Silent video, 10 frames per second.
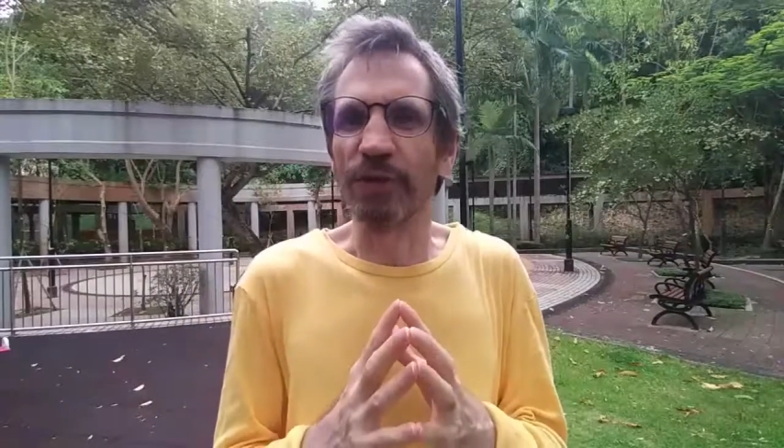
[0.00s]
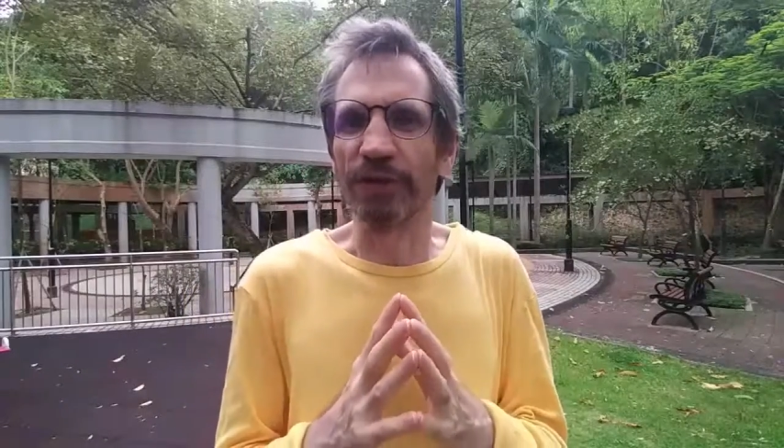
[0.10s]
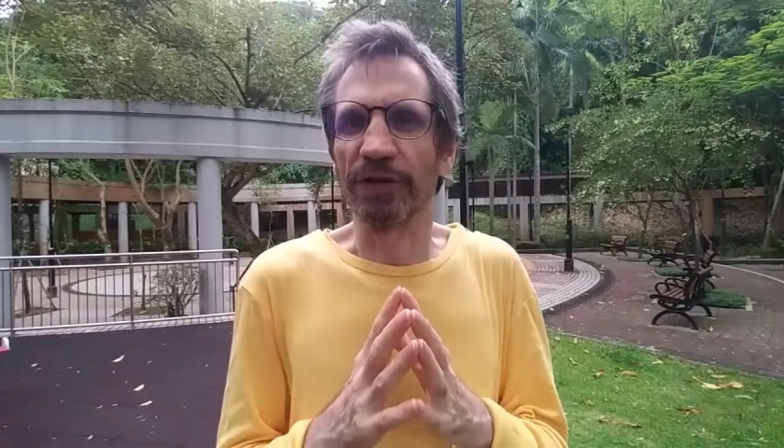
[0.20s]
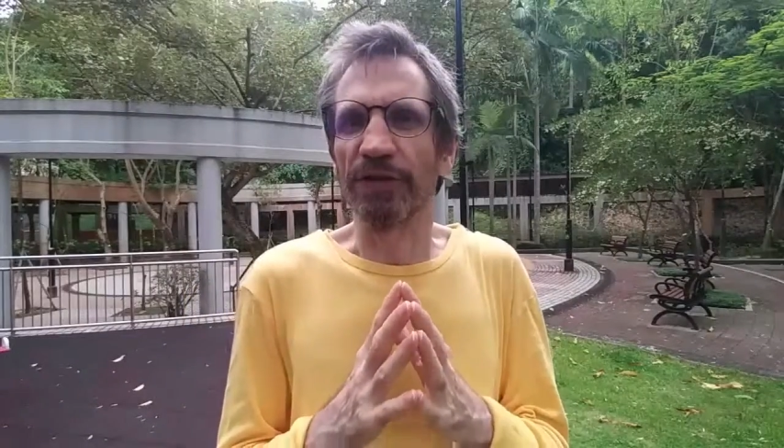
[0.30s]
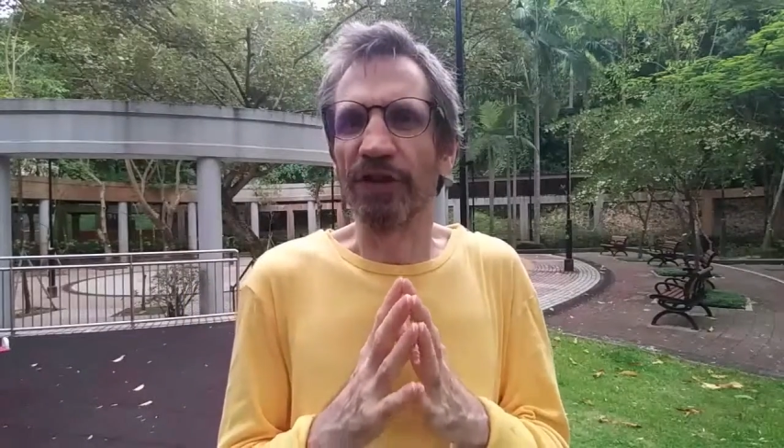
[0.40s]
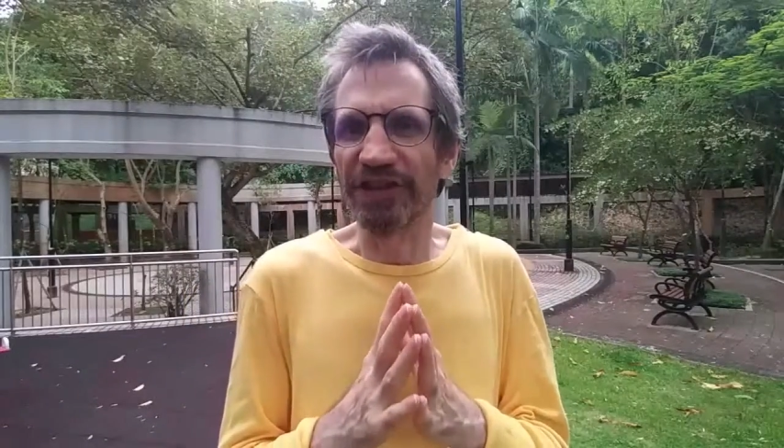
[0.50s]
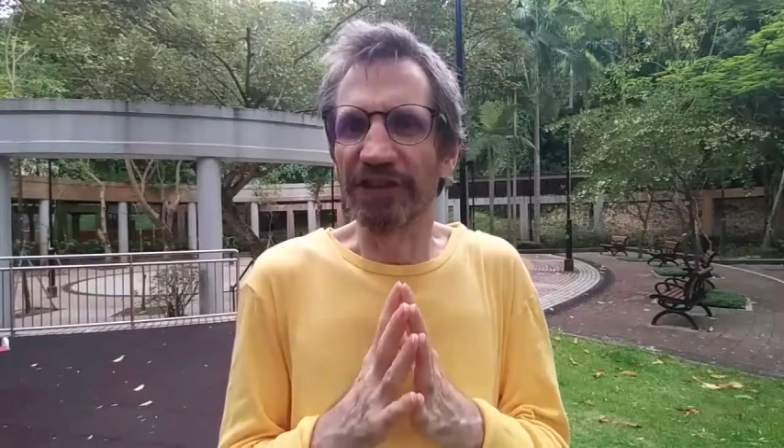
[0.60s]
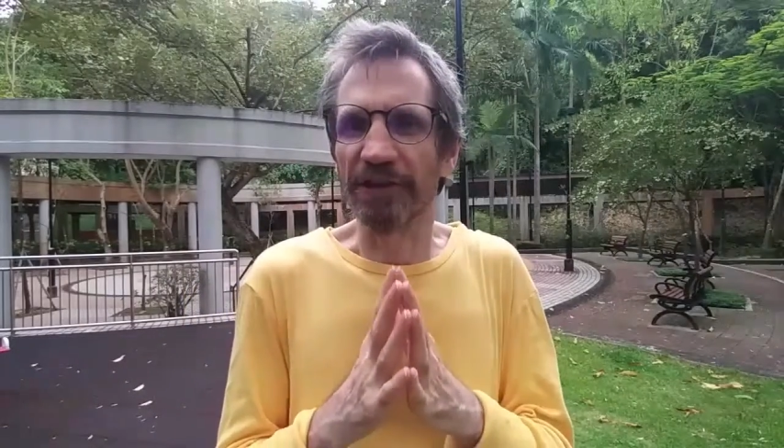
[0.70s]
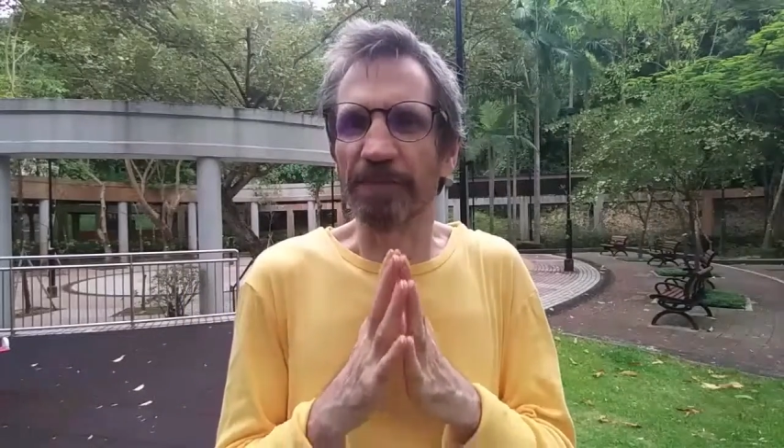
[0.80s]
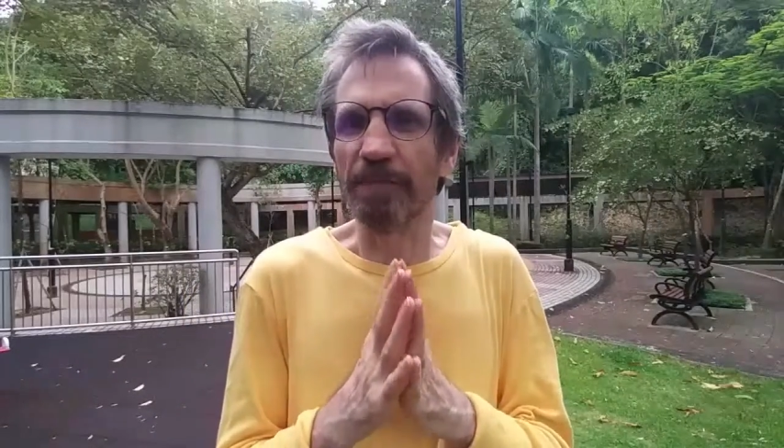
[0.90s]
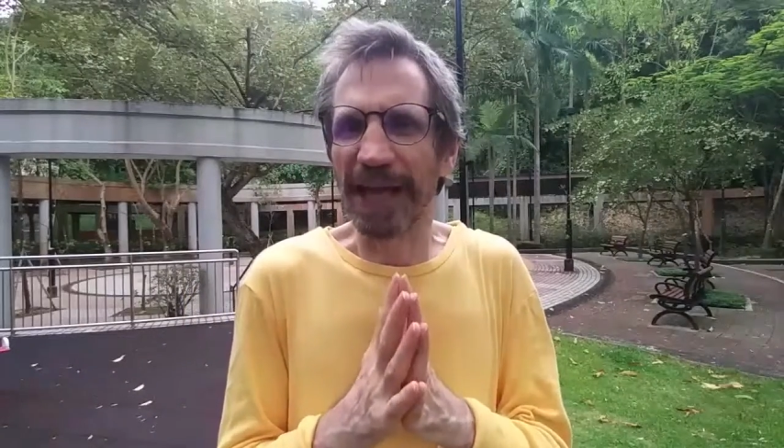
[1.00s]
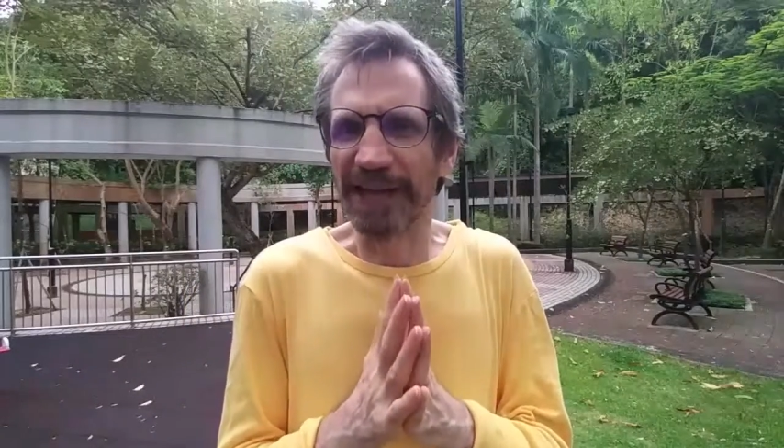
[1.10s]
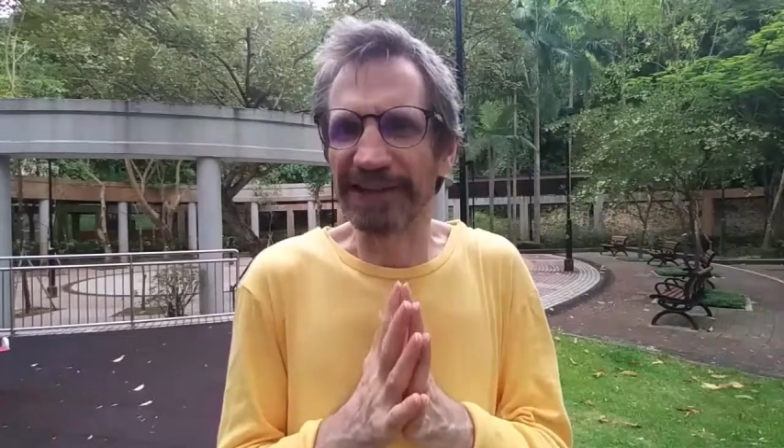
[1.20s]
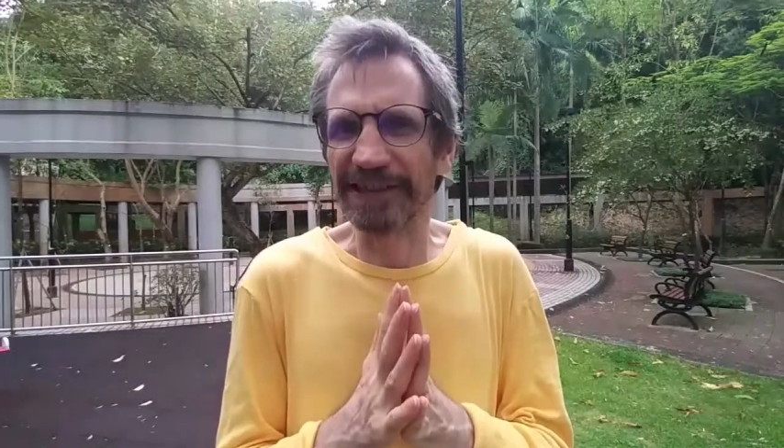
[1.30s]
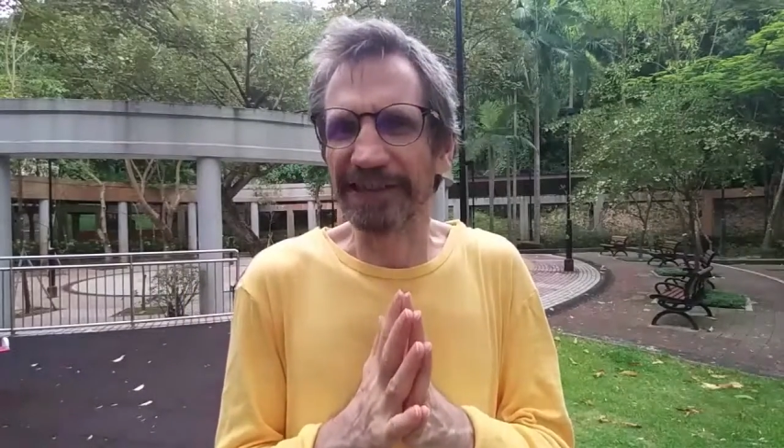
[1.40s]
your career
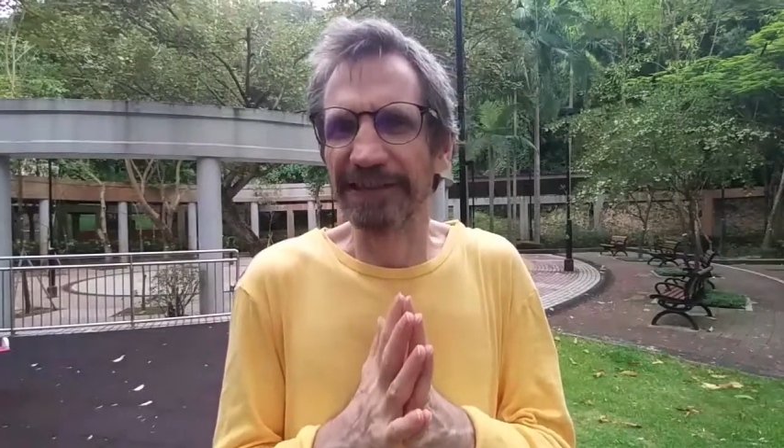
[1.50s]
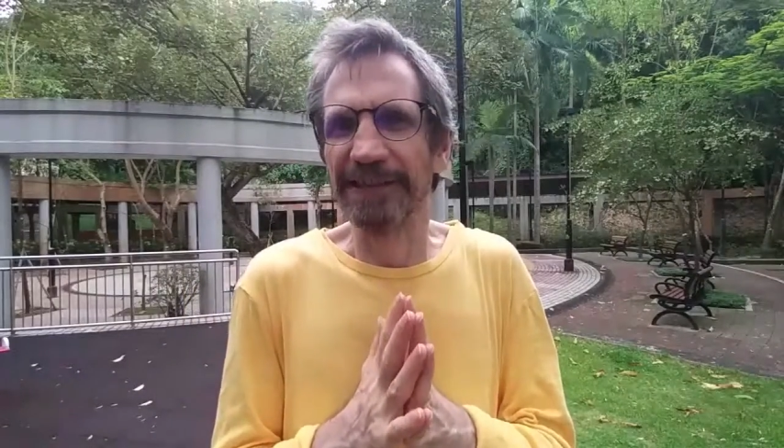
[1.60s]
path